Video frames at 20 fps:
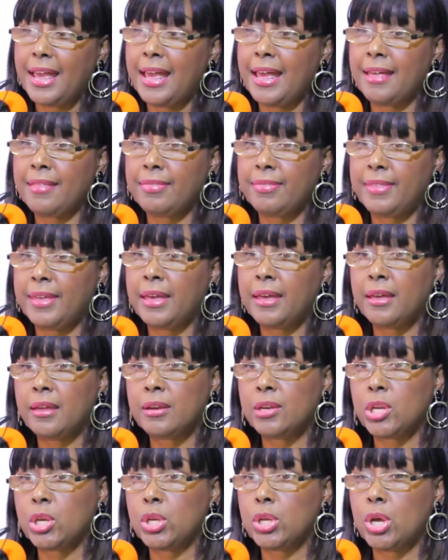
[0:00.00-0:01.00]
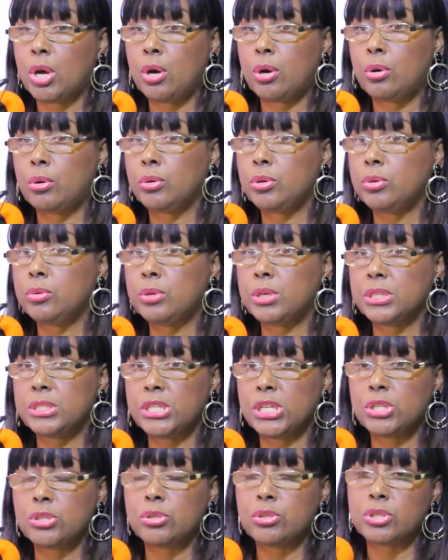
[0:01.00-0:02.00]
And then, you know, you
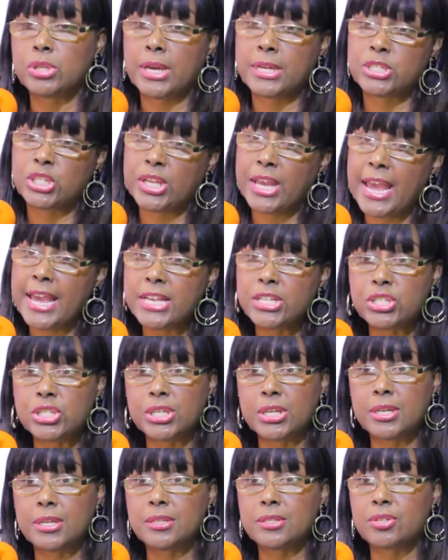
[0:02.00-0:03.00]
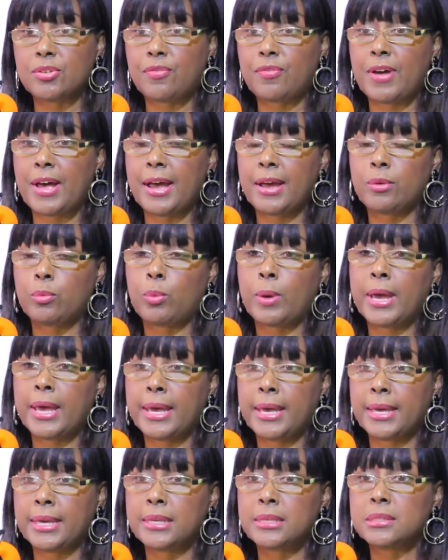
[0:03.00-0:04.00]
continued your education to find
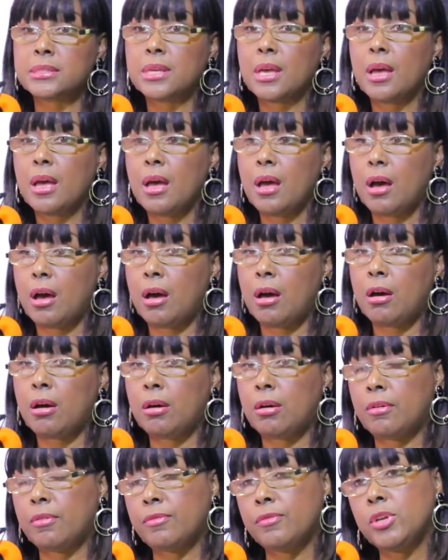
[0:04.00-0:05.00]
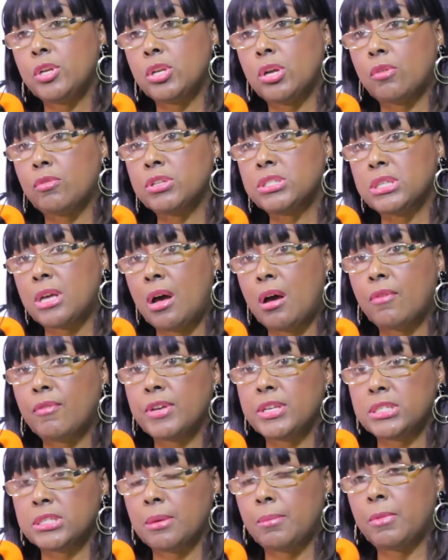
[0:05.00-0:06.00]
ways of, you know,
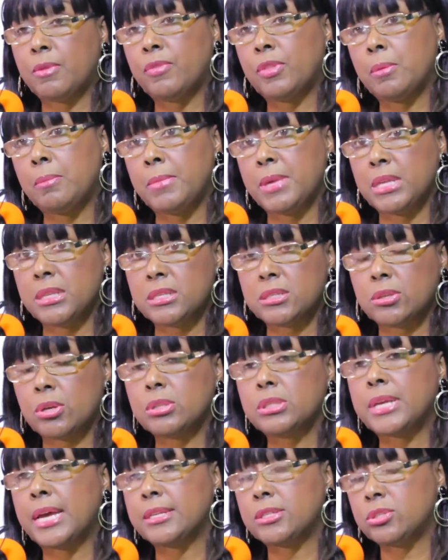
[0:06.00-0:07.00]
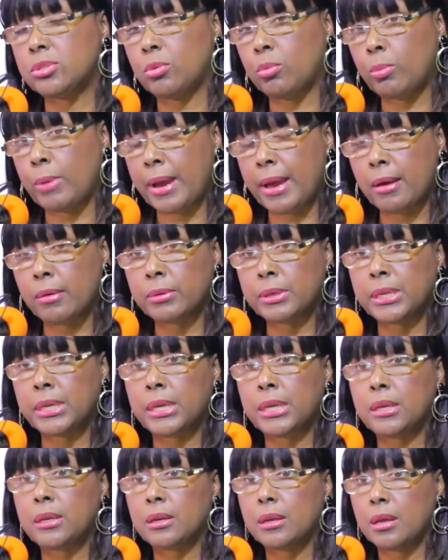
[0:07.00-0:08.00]
resolving some of the myths that
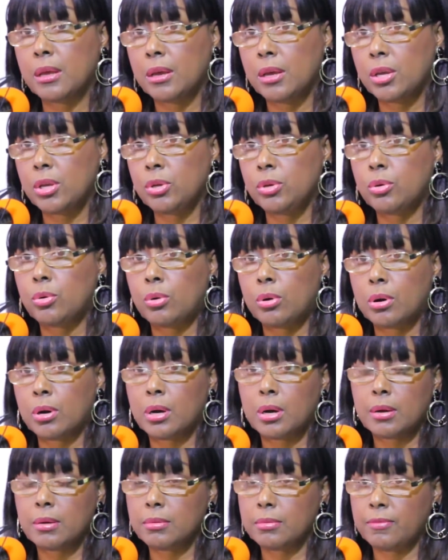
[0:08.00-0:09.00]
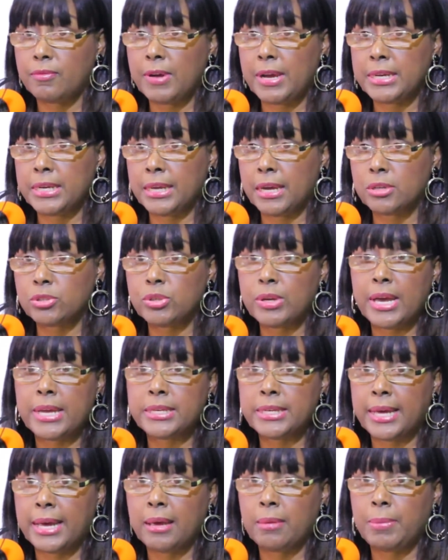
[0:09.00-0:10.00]
surrounded your finding out you
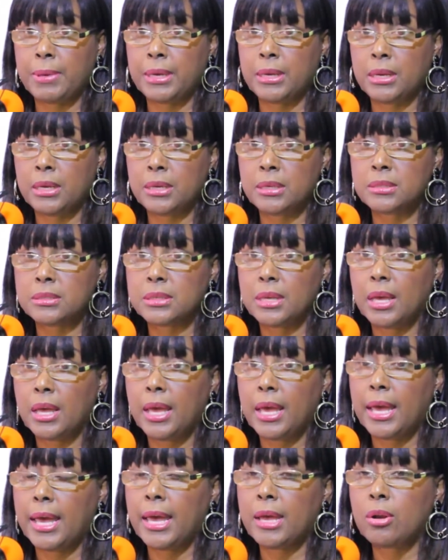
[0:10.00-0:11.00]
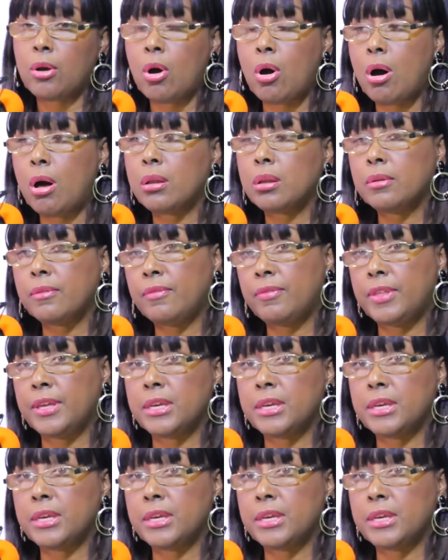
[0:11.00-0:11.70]
had diabetes. And all of